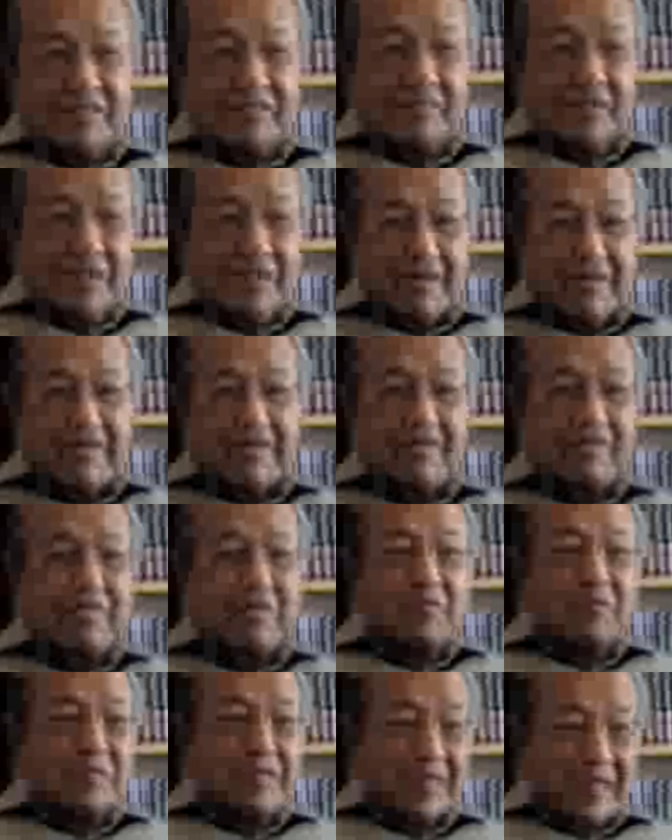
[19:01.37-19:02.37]
We are a
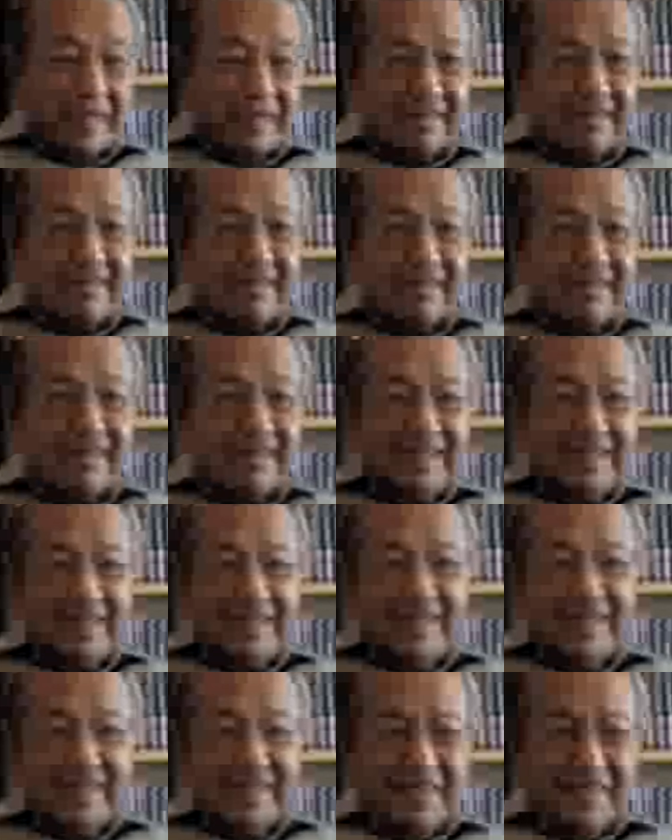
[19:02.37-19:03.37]
small country.
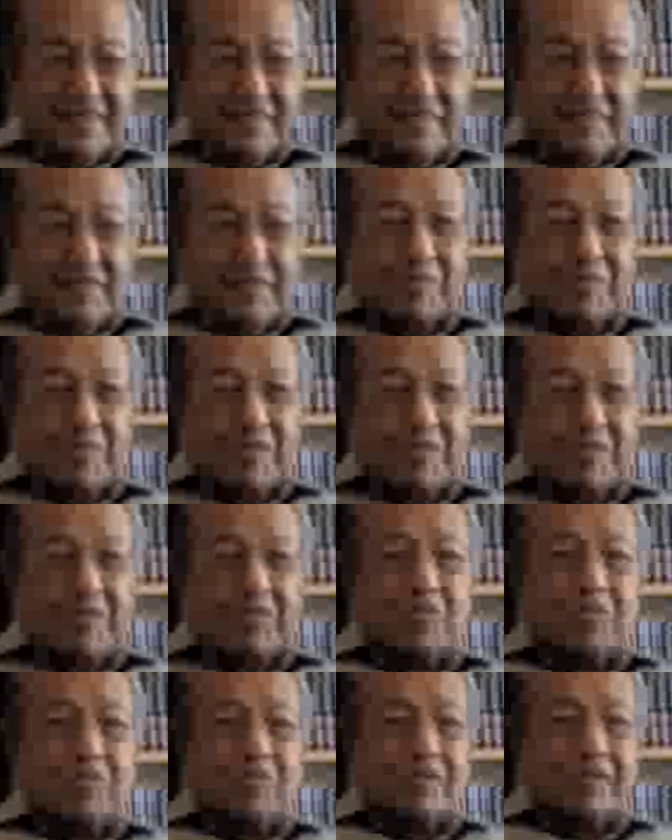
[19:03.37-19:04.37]
We
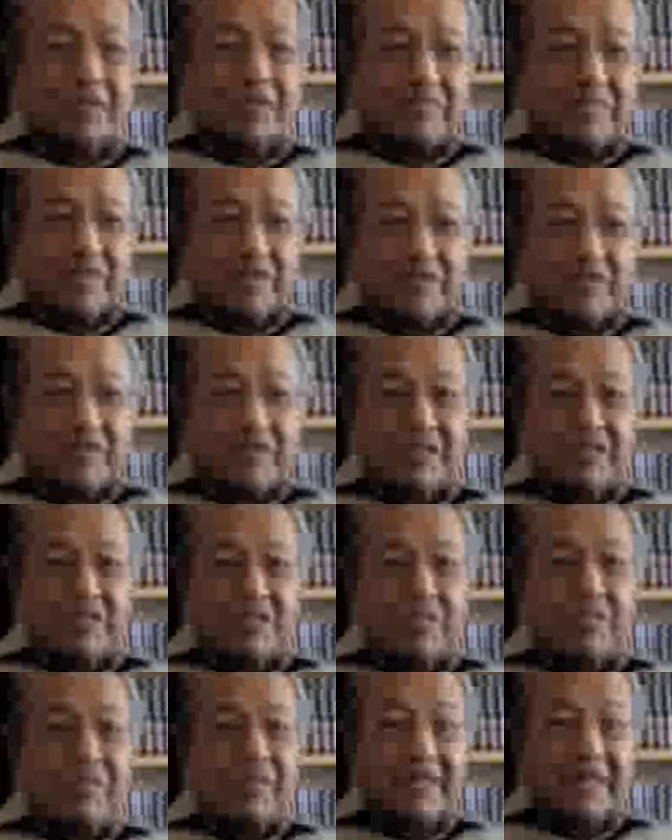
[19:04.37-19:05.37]
wanted to do something which
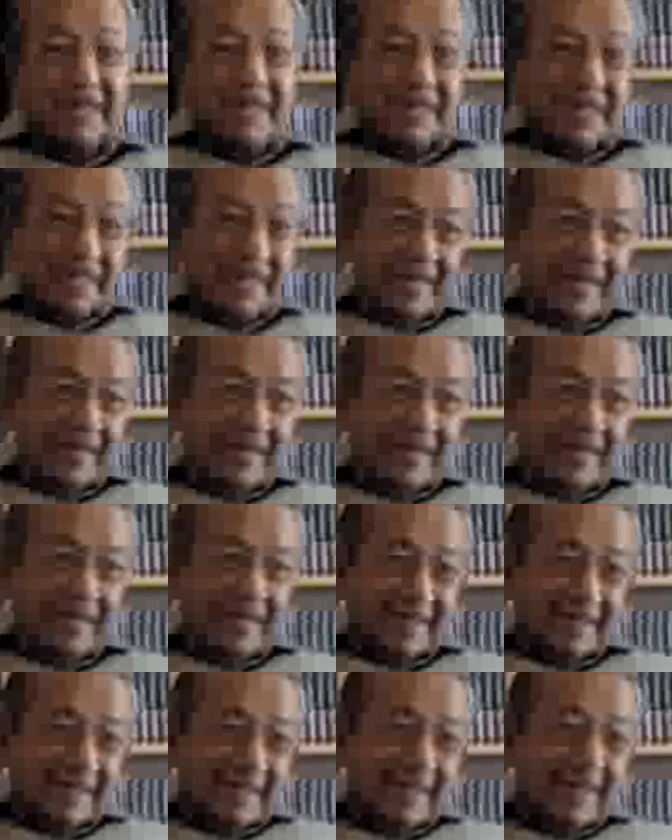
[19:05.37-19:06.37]
nobody
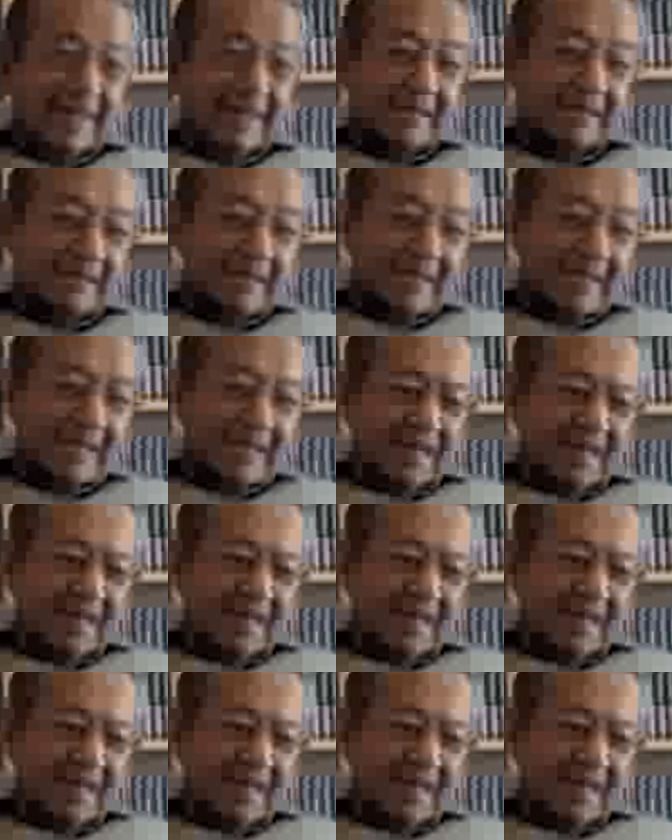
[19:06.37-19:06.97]
has done.